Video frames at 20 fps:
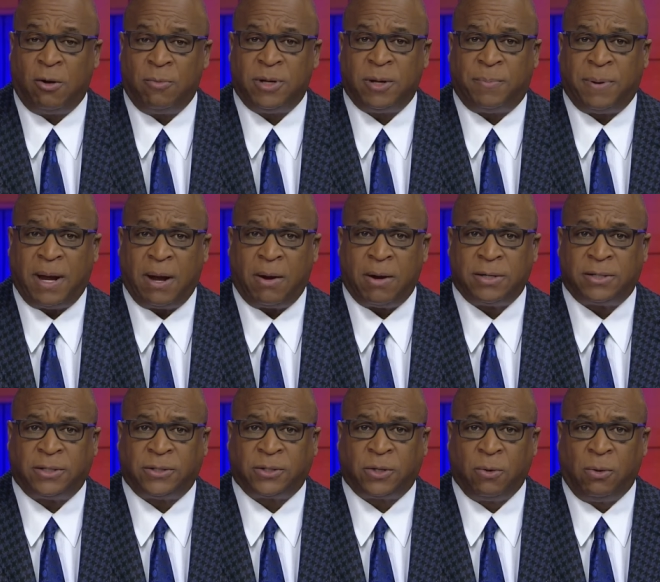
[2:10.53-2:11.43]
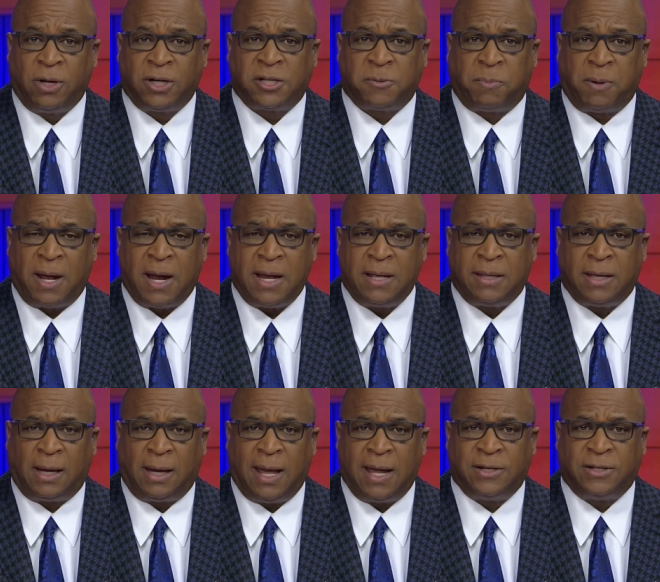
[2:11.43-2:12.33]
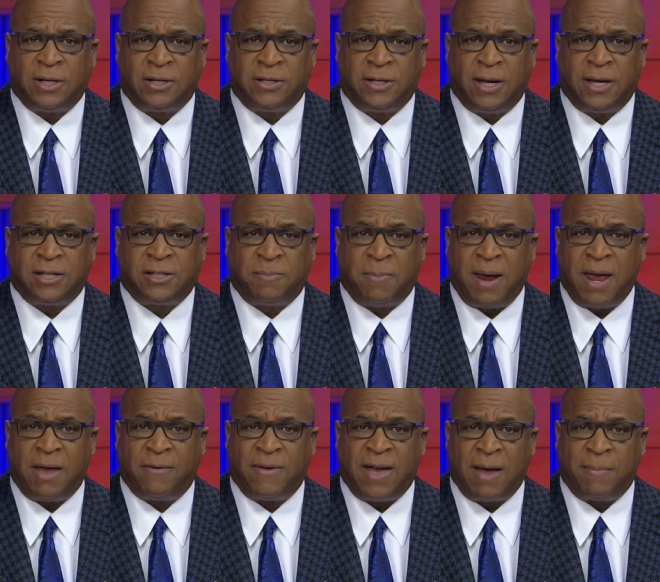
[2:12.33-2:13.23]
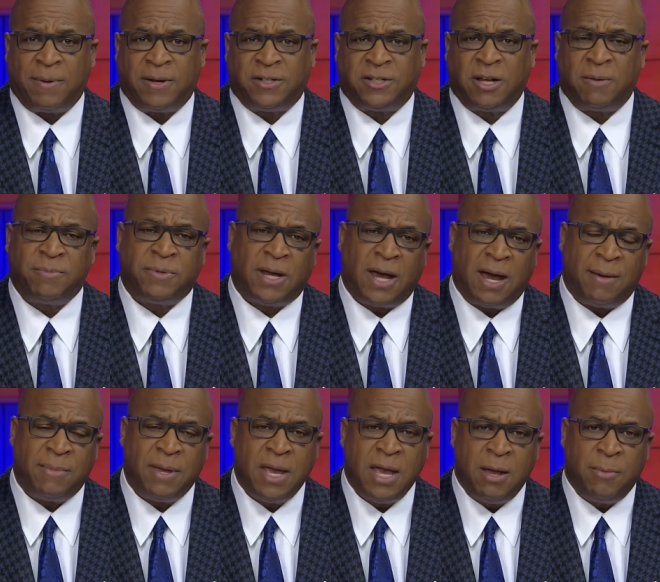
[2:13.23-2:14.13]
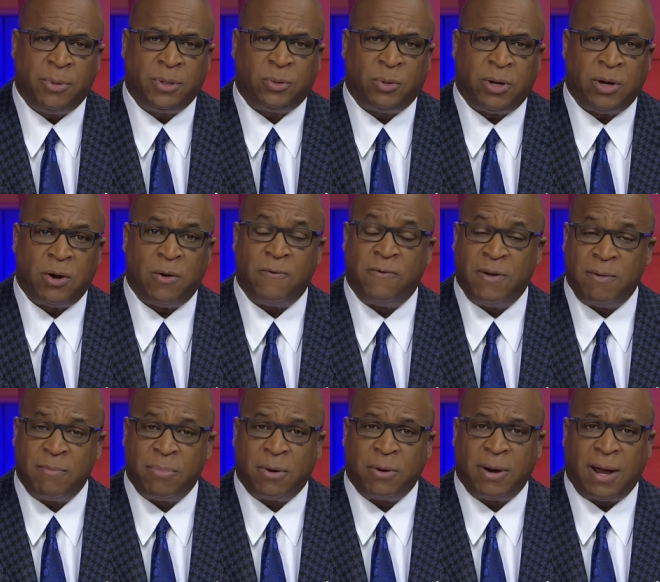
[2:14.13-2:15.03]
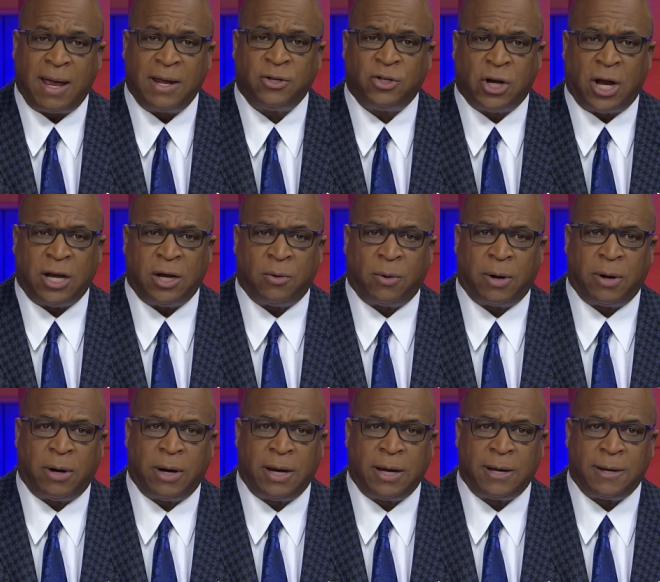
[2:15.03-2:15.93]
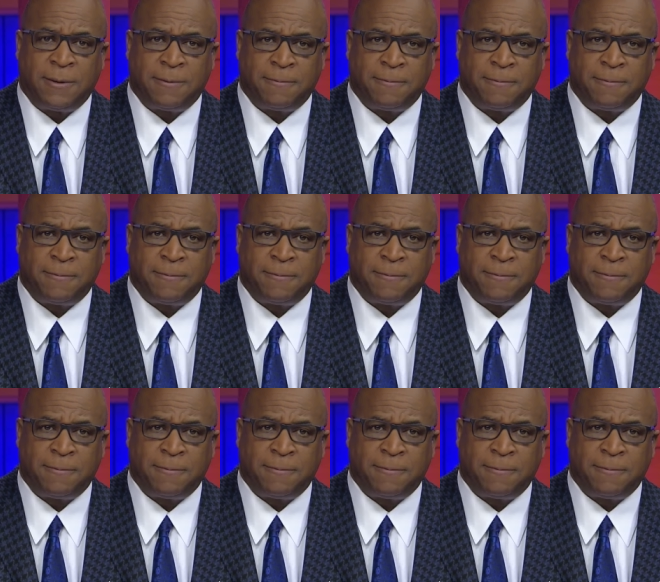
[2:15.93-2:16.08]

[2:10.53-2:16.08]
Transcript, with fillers: home to parents, the school explained the alleged incidents may have happened sometime between November and January.